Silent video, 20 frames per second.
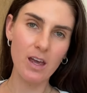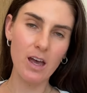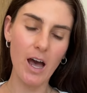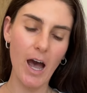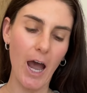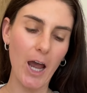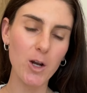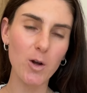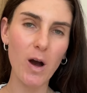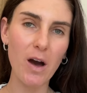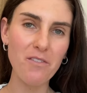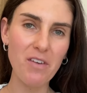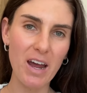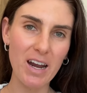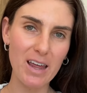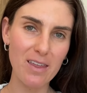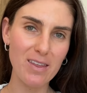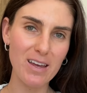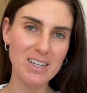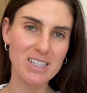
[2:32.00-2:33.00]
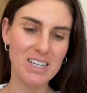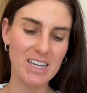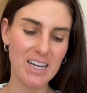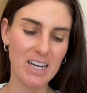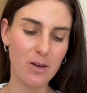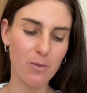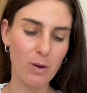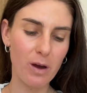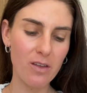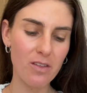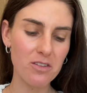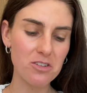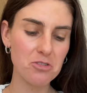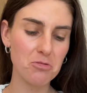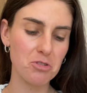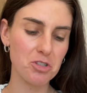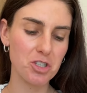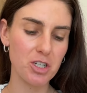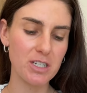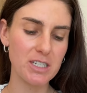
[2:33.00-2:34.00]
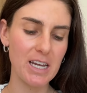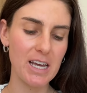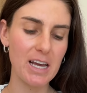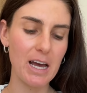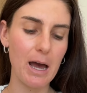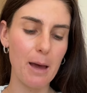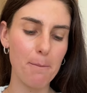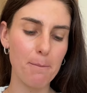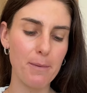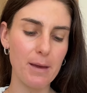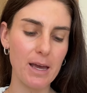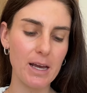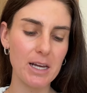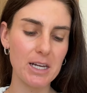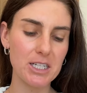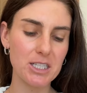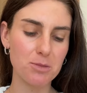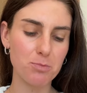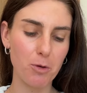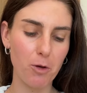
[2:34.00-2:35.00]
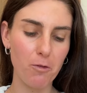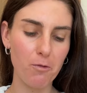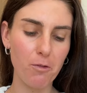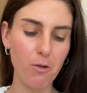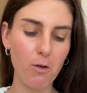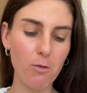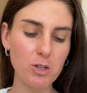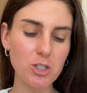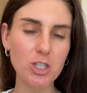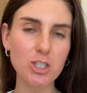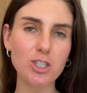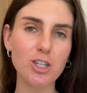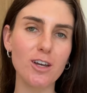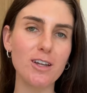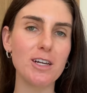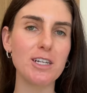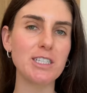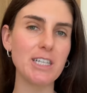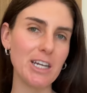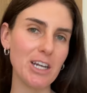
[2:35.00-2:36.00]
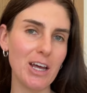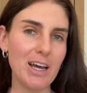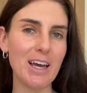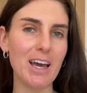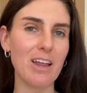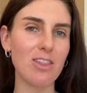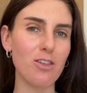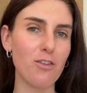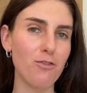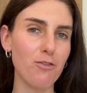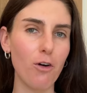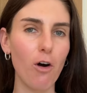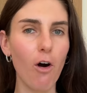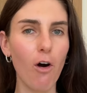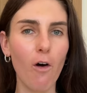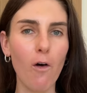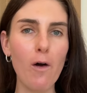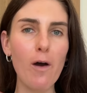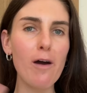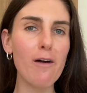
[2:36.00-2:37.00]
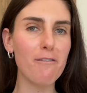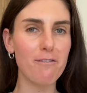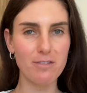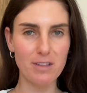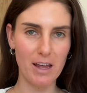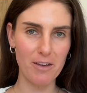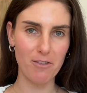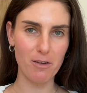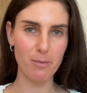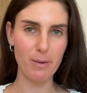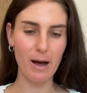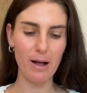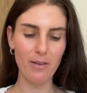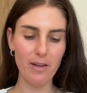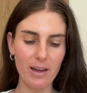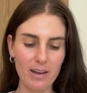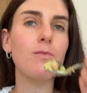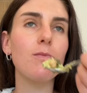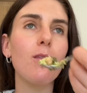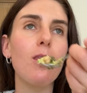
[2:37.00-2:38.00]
I don't have anything to eat it with, so we're just gonna take a big spoonful, which is good because then I can get the full flavor palette.